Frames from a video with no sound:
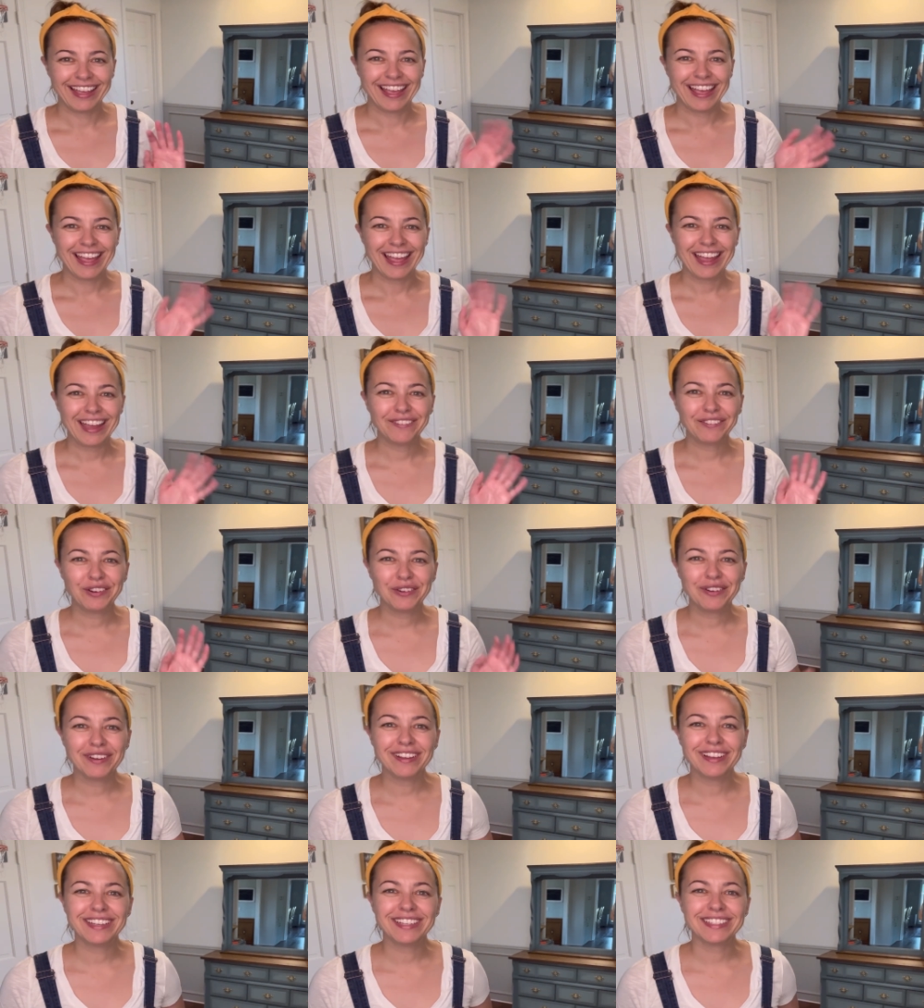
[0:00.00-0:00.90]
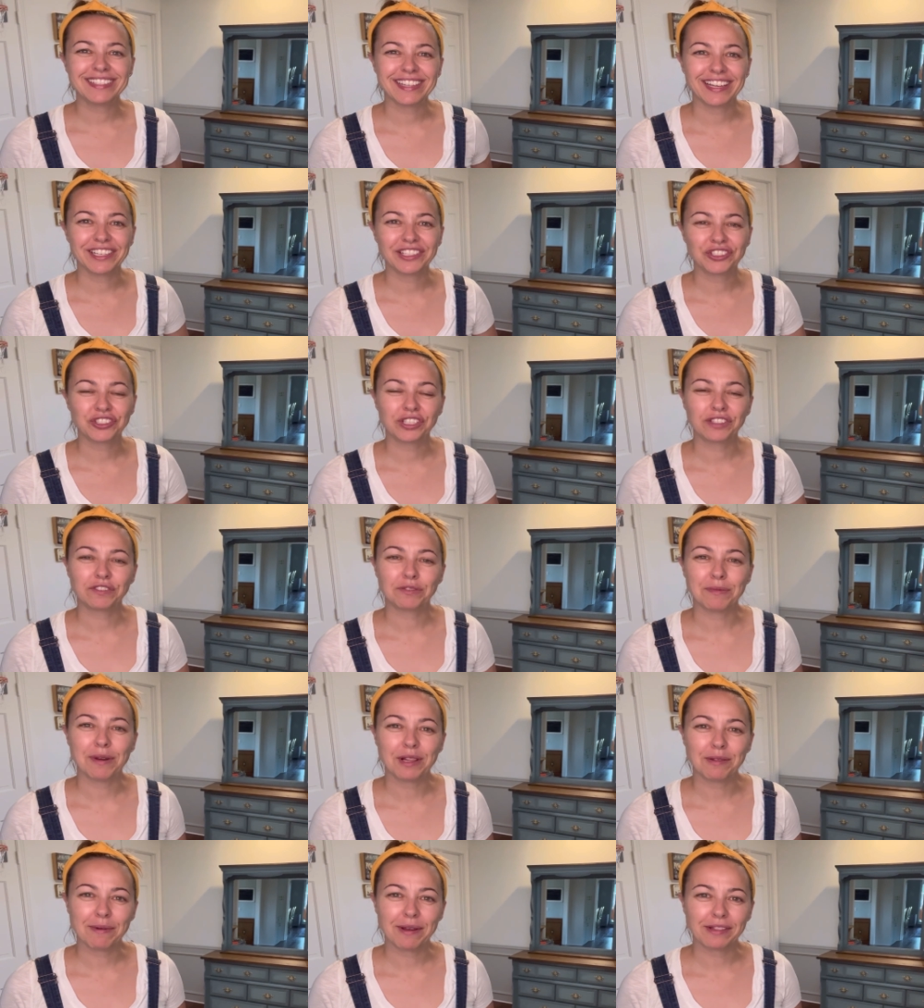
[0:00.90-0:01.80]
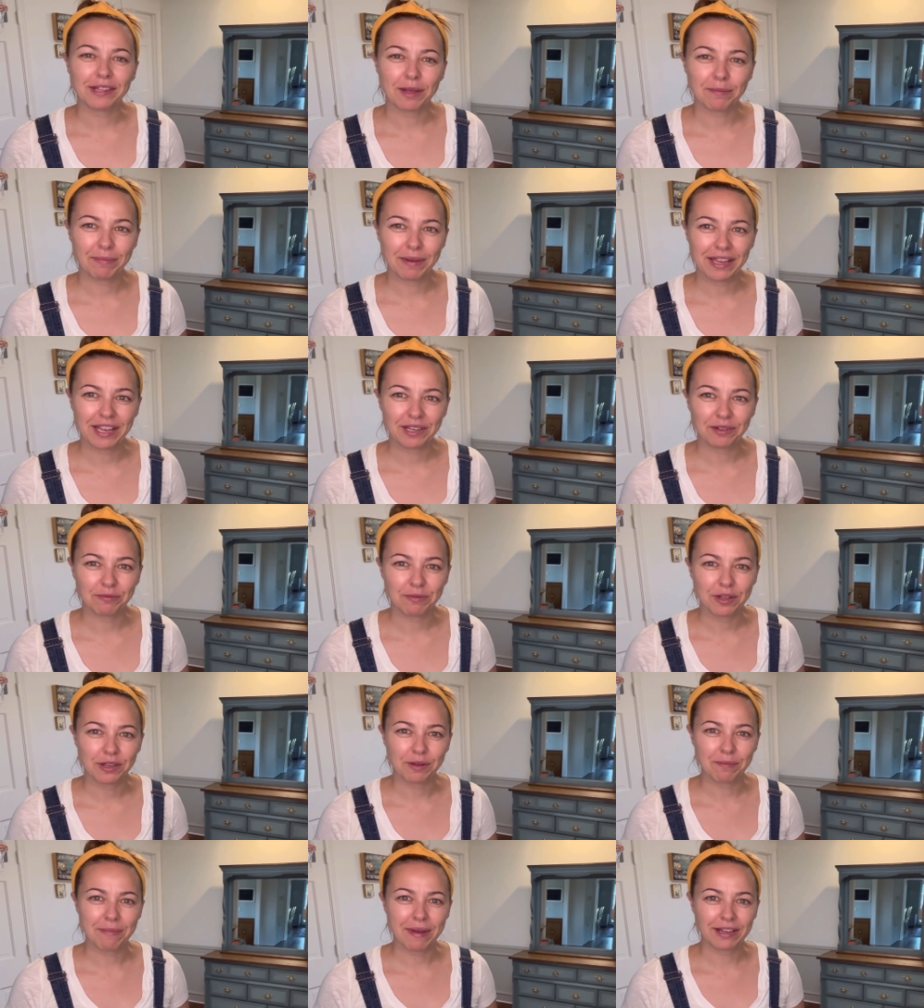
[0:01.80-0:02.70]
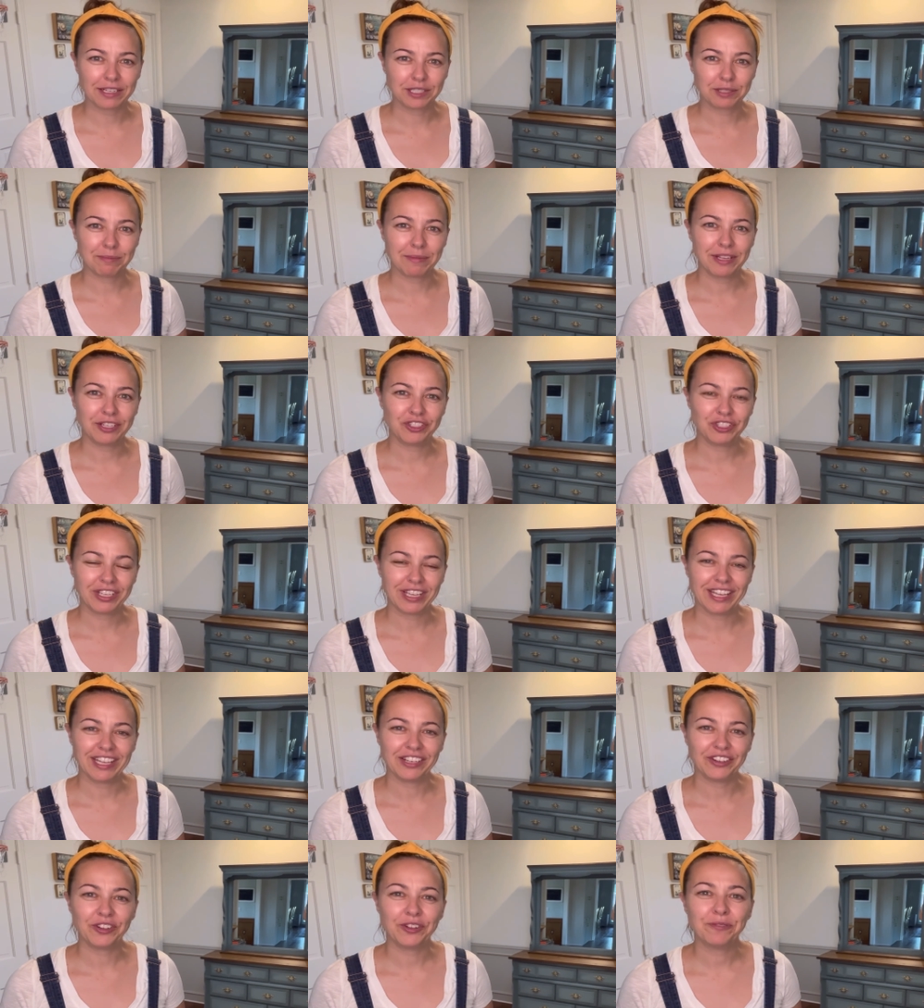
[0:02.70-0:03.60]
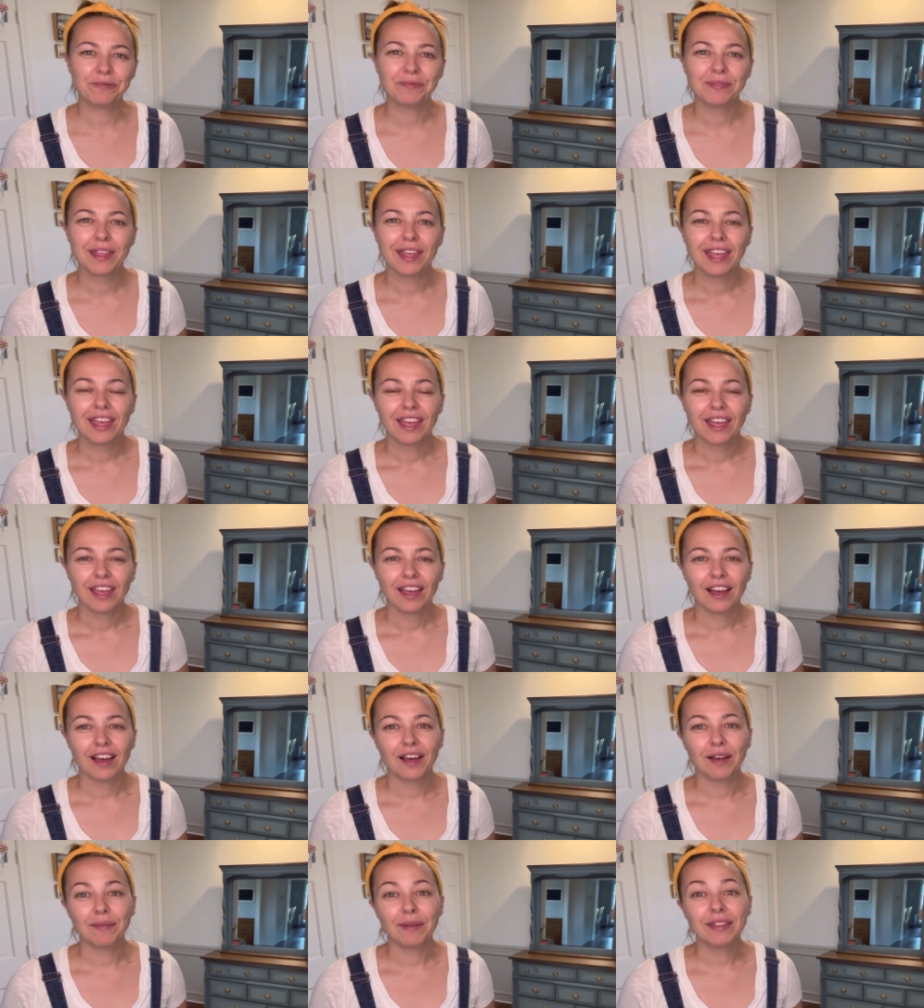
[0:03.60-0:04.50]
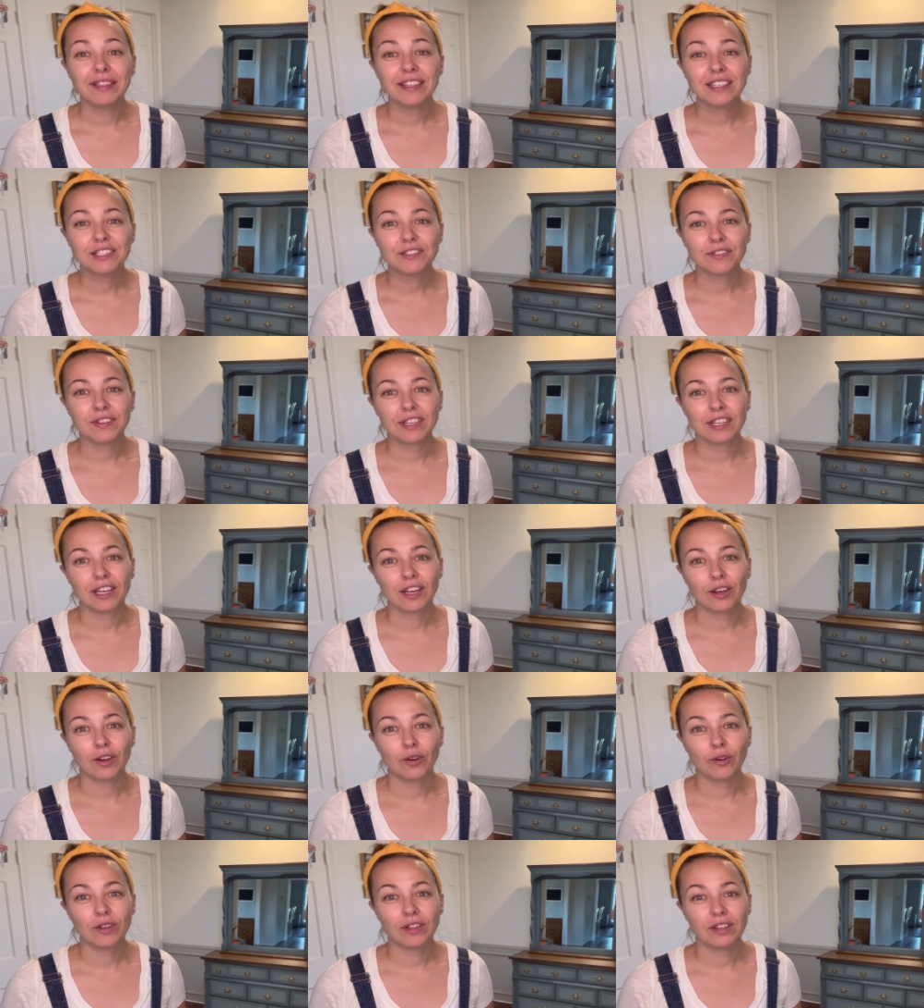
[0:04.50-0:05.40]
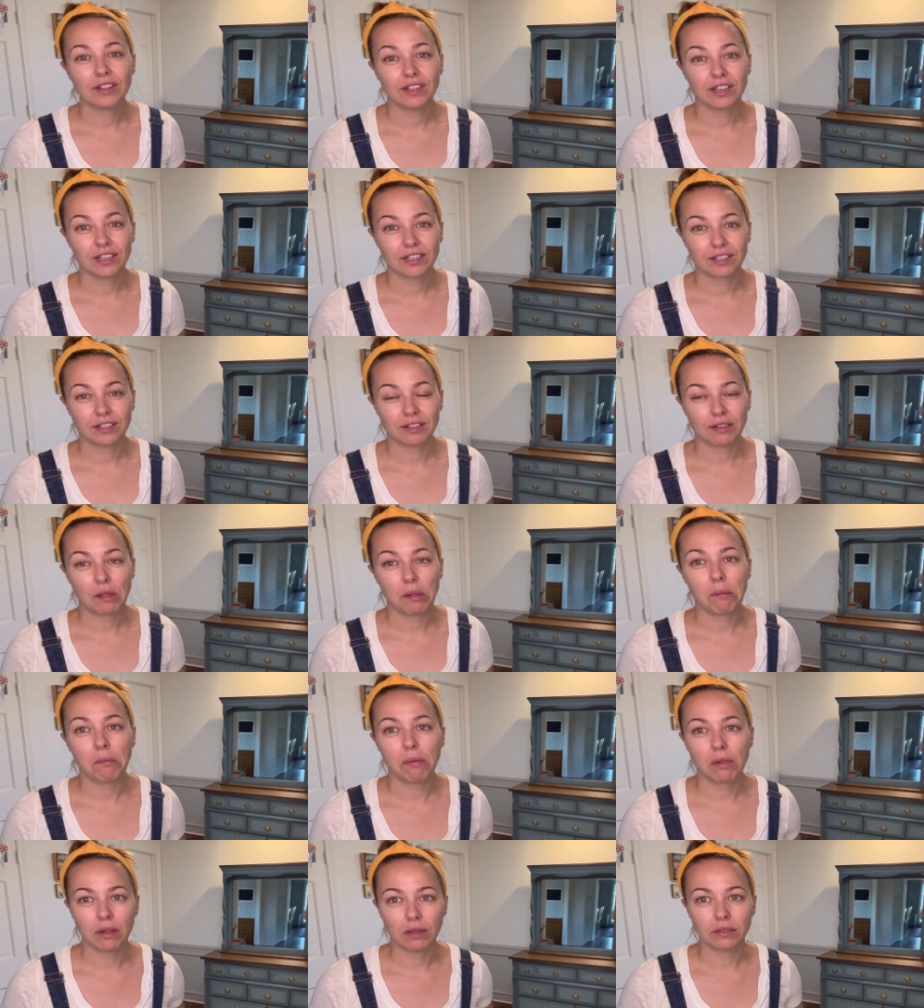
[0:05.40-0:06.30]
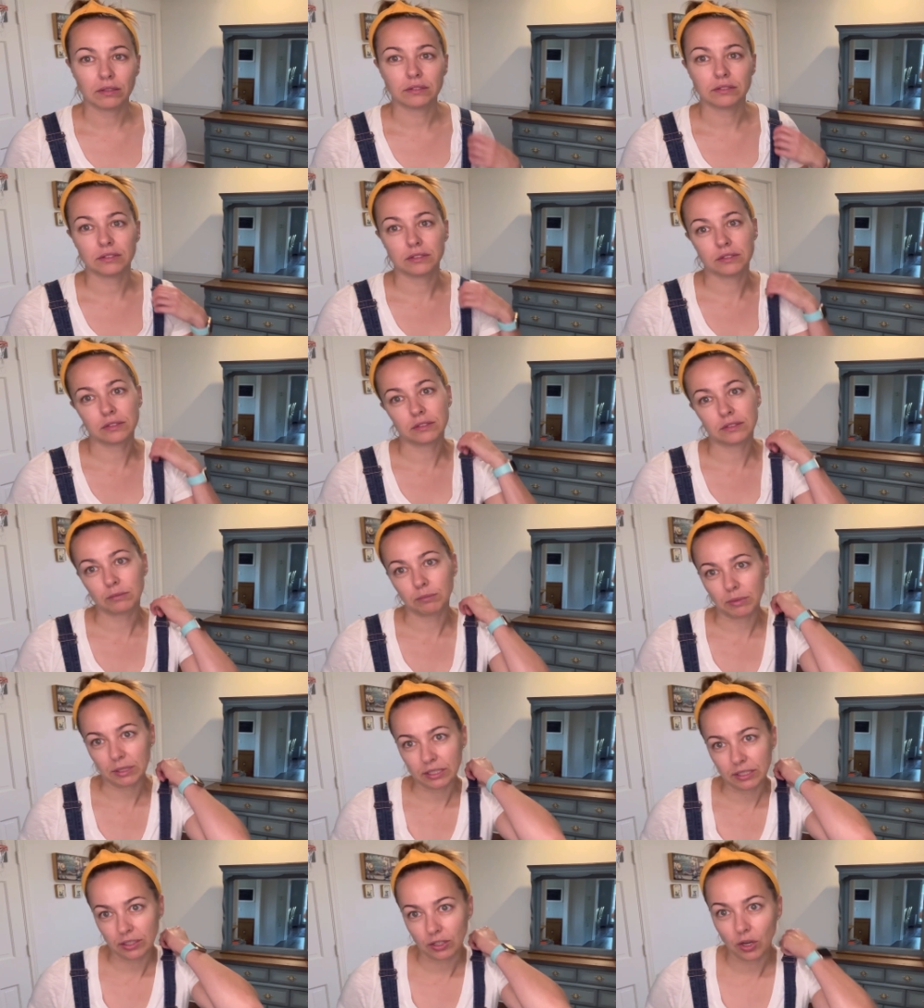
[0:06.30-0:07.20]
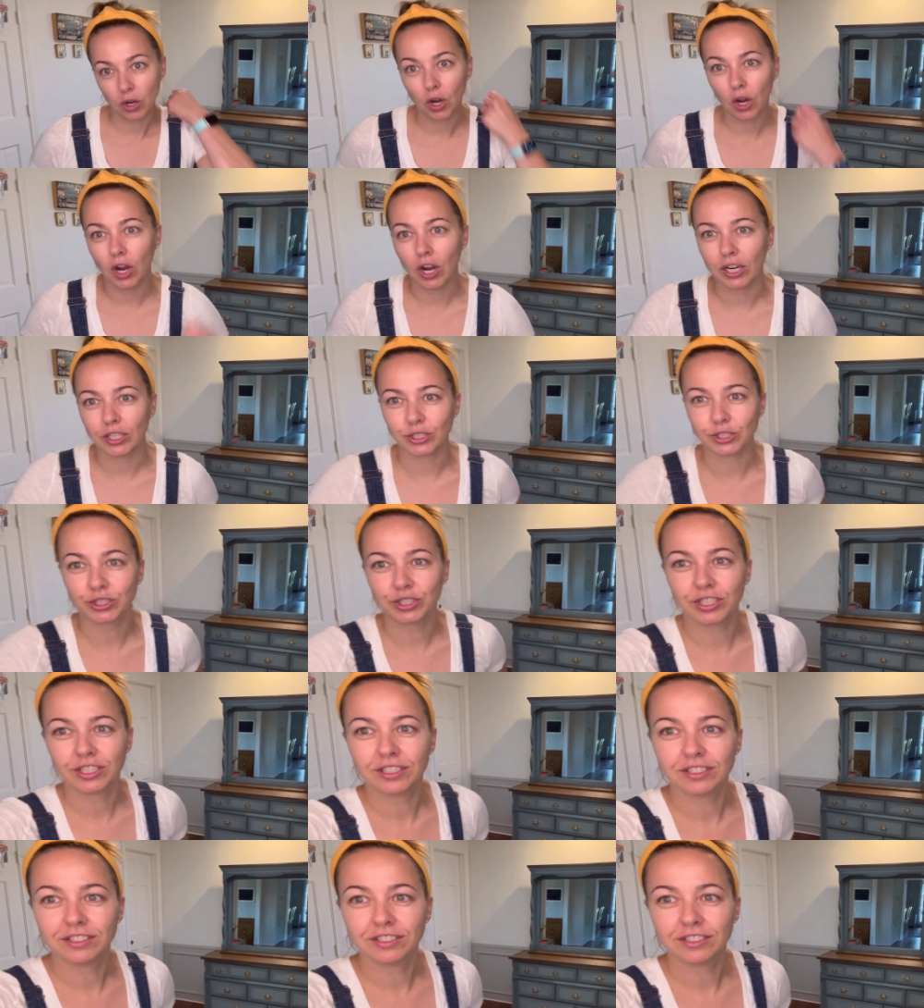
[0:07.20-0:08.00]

Hey everyone, it's Ashley from All About That Paint and welcome back to my channel. In this video, oh my gosh.